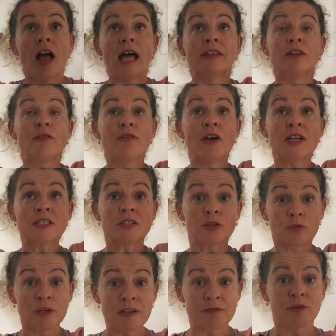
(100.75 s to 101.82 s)
And the first
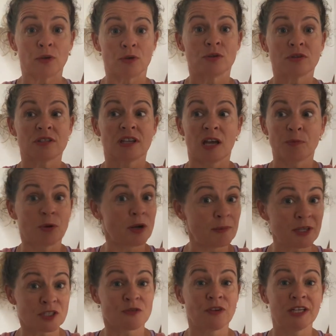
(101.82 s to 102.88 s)
three floors are pretty
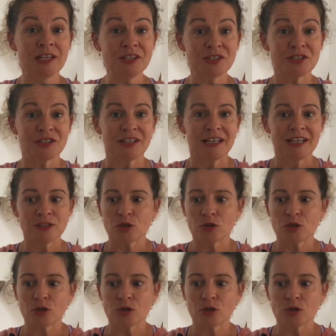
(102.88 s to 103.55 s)
much finished.